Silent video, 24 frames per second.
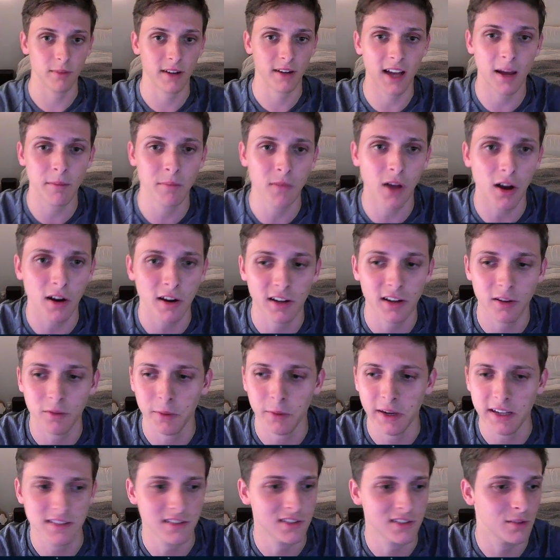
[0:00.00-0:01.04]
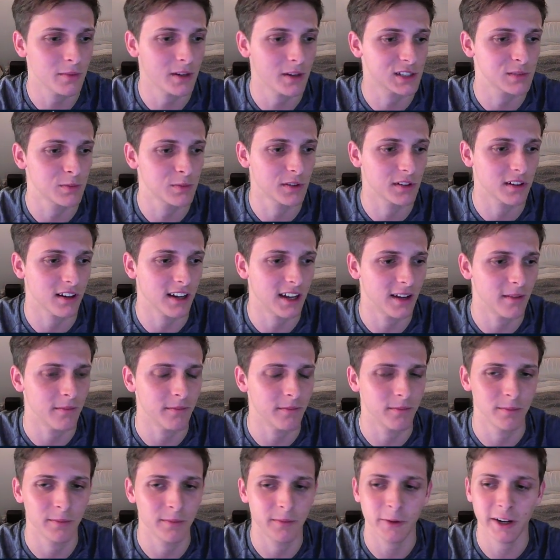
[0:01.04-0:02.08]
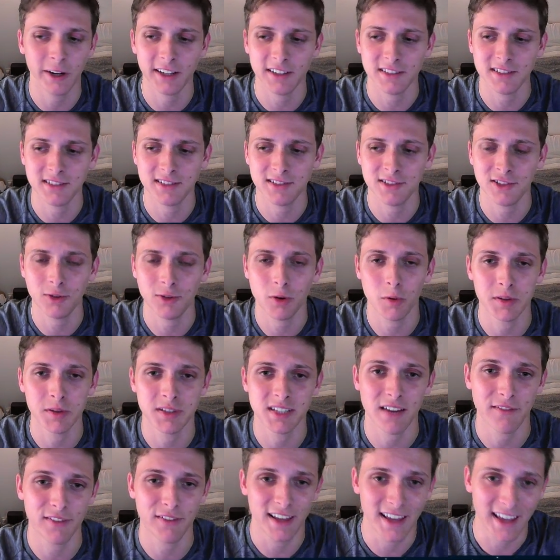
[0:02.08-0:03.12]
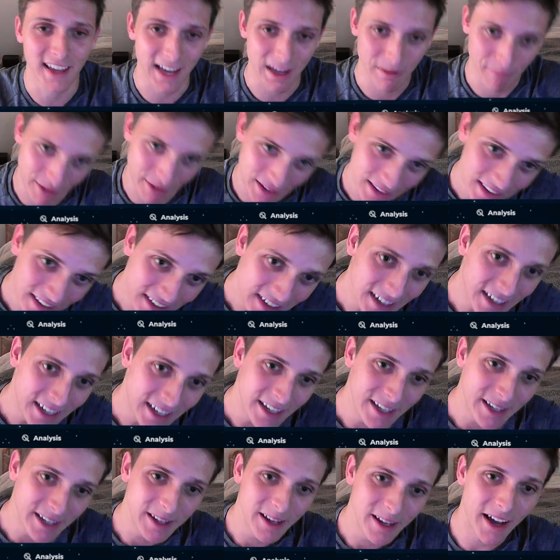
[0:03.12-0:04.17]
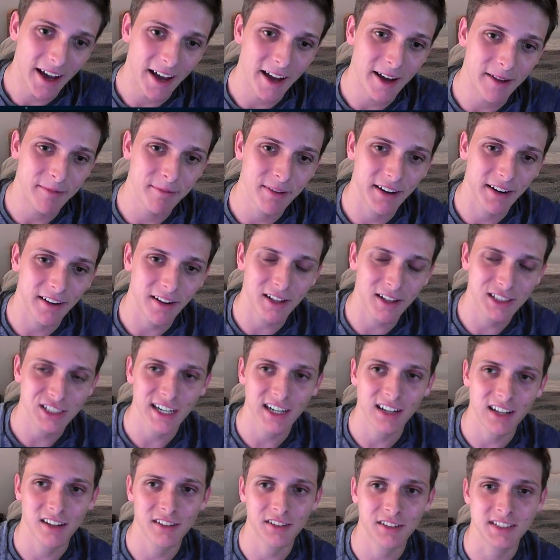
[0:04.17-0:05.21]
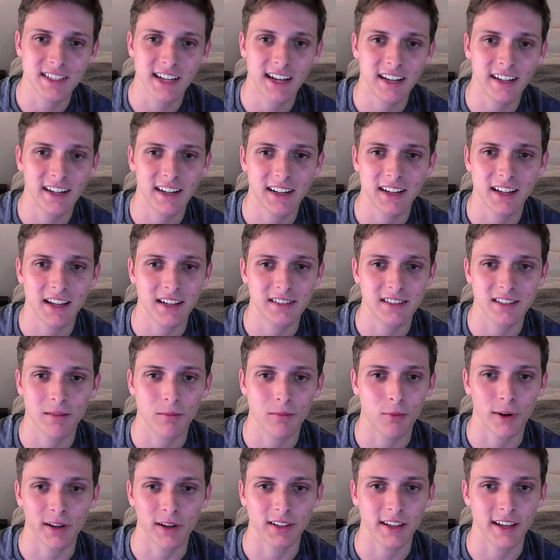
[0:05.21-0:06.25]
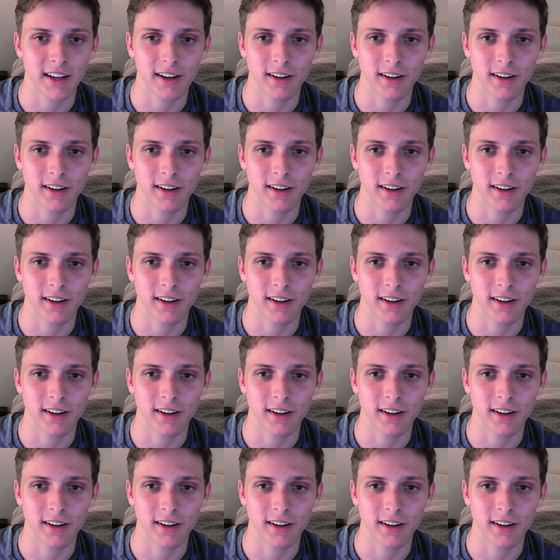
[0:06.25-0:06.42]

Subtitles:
I'm not going to waste too much more time when it's 2:07 a.m. But I'll try to understand it at some point later.